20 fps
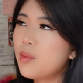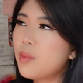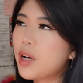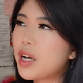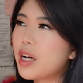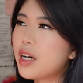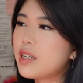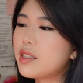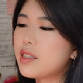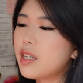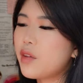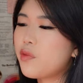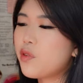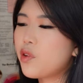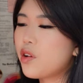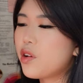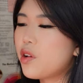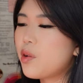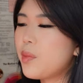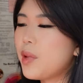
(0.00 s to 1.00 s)
because if
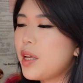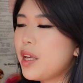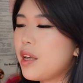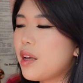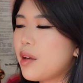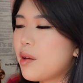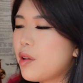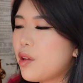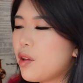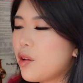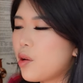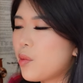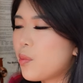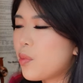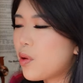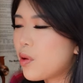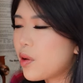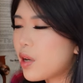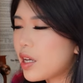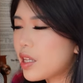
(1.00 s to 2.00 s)
you're going to be, you know,
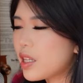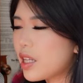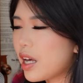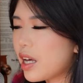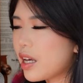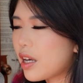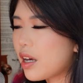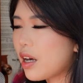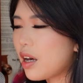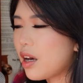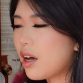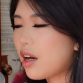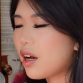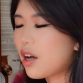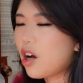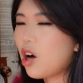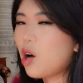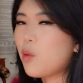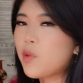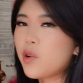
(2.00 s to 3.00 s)
putting like a
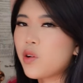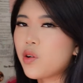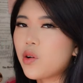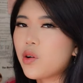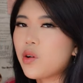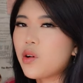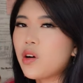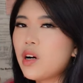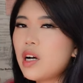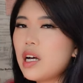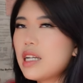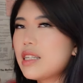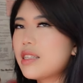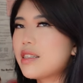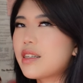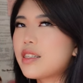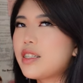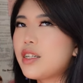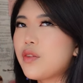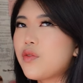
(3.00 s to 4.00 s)
Commodore
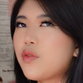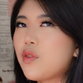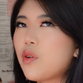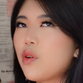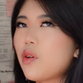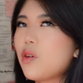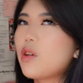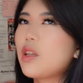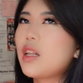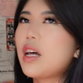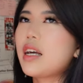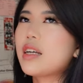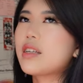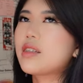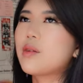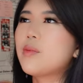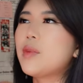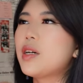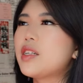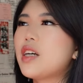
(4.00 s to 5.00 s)
sixty-four or like
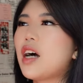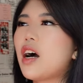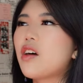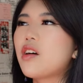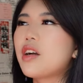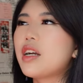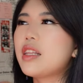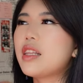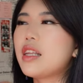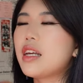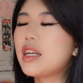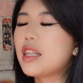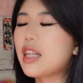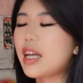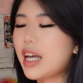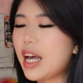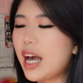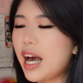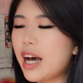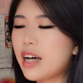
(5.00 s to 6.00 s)
some Atari thing,
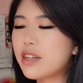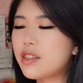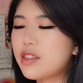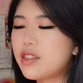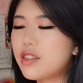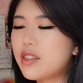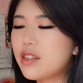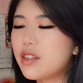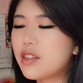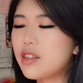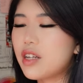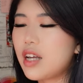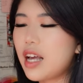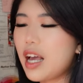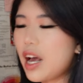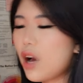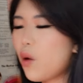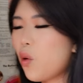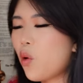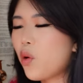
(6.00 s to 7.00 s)
like it has to,
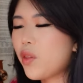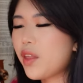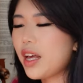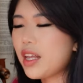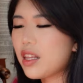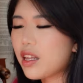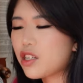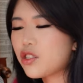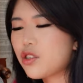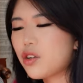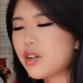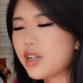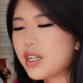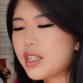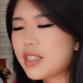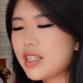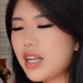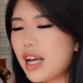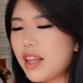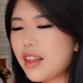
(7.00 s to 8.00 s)
all the
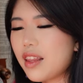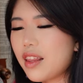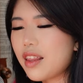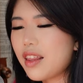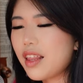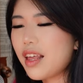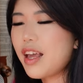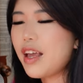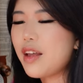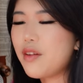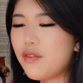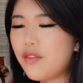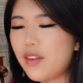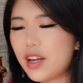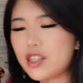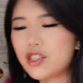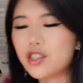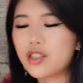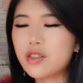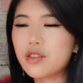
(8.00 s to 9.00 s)
electronics and the
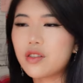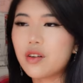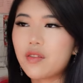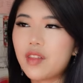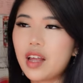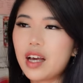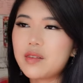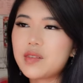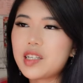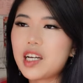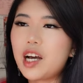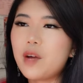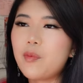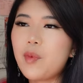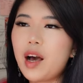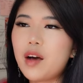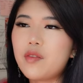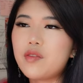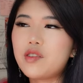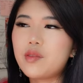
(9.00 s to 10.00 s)
inventions of that time
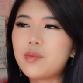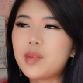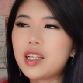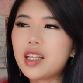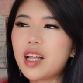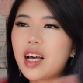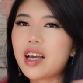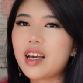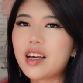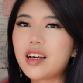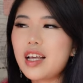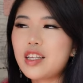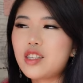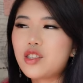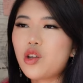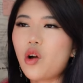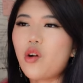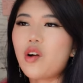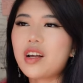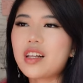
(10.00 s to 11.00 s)
have to be like
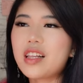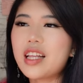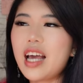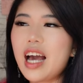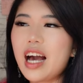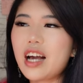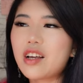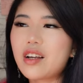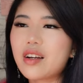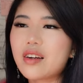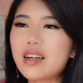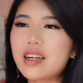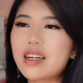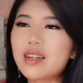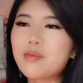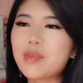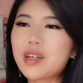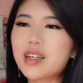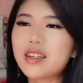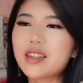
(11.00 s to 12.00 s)
historically accurate,
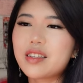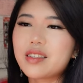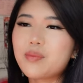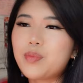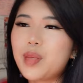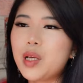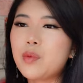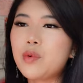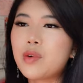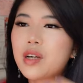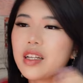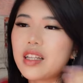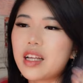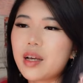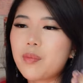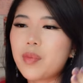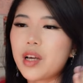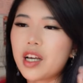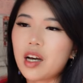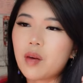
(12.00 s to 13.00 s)
because people can
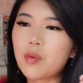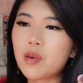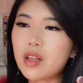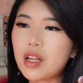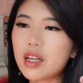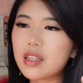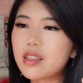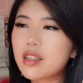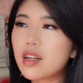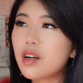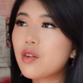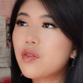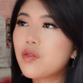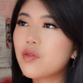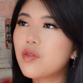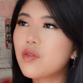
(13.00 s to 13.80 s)
like pick up on that stuff.